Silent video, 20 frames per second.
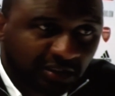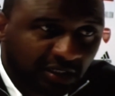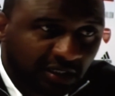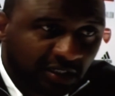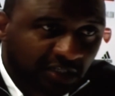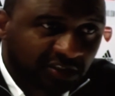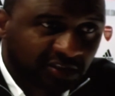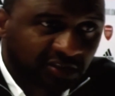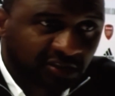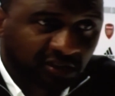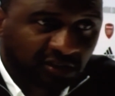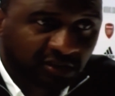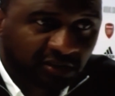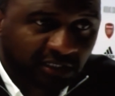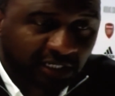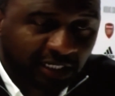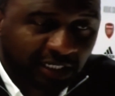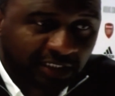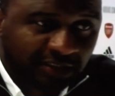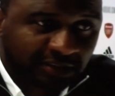
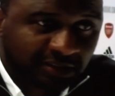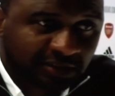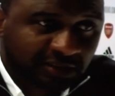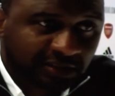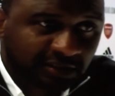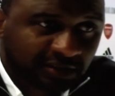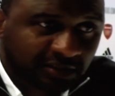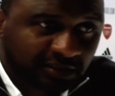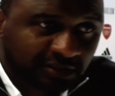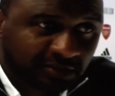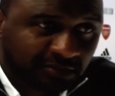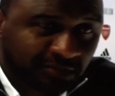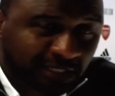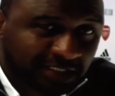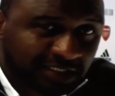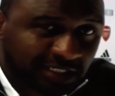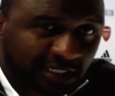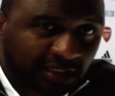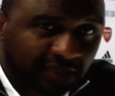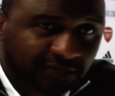Arsenal and
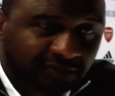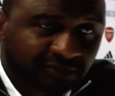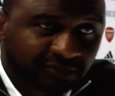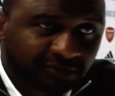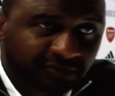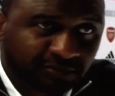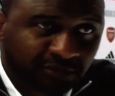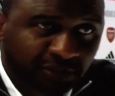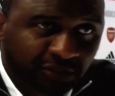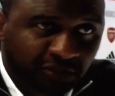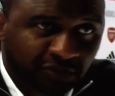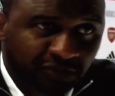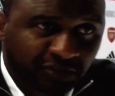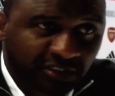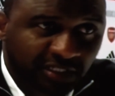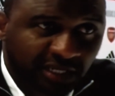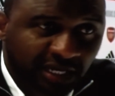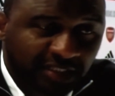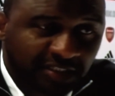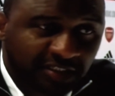myself, because of
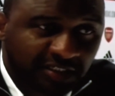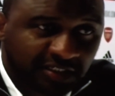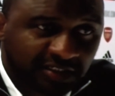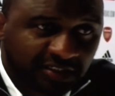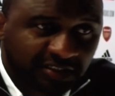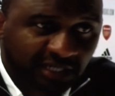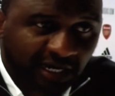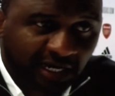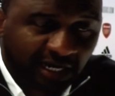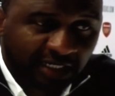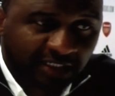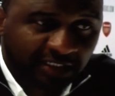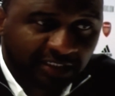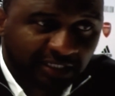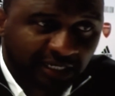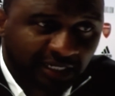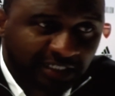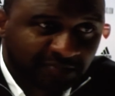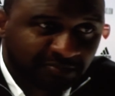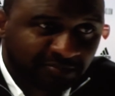the 9 years
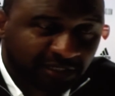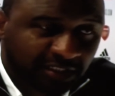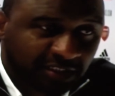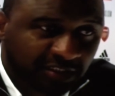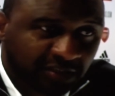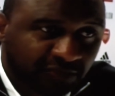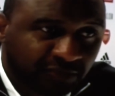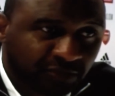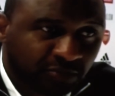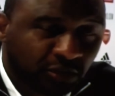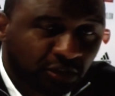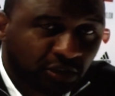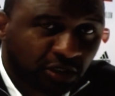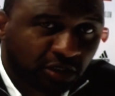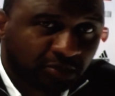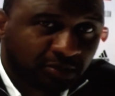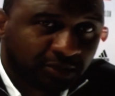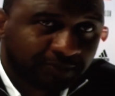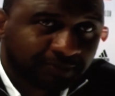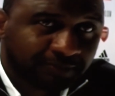I spent in the football
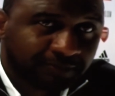club.